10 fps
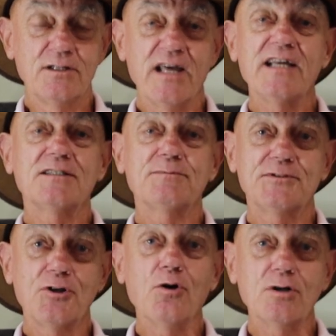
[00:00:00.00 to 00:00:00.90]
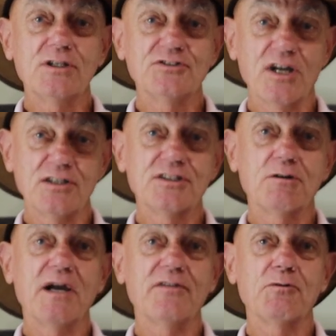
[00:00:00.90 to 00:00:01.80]
That dog is going to
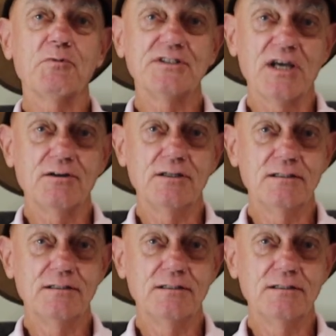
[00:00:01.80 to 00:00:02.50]
go out the window.